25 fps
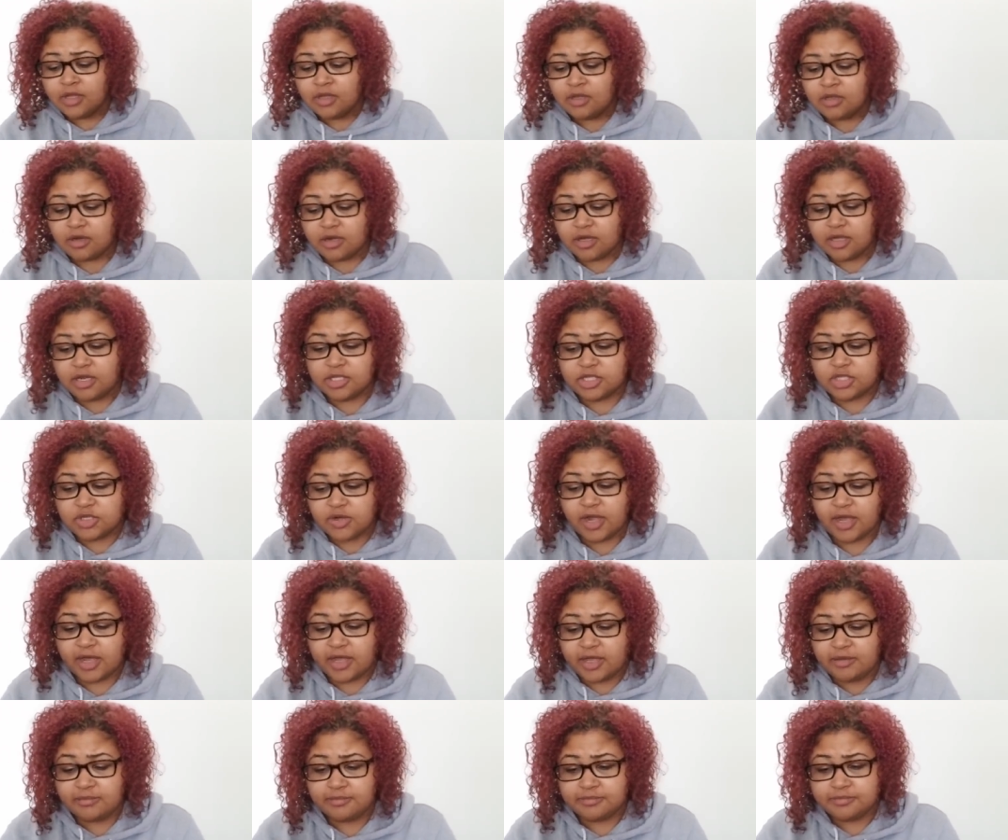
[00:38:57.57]
You're going to
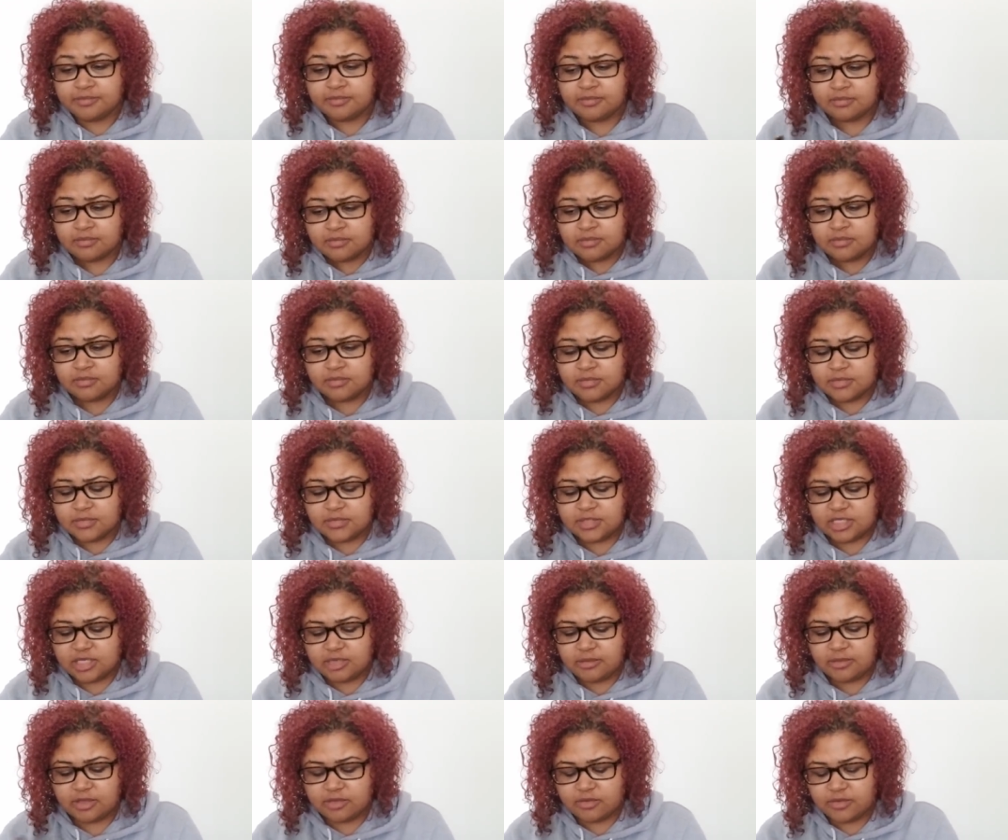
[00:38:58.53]
try.
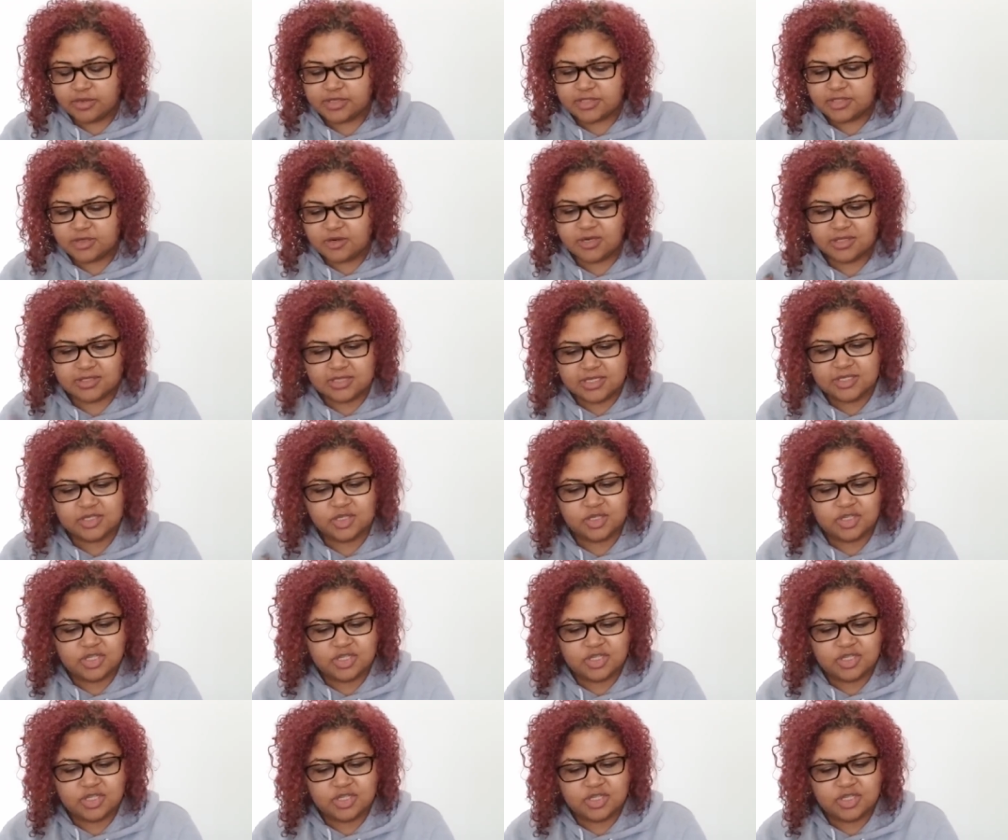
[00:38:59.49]
Time about Three of Swords because you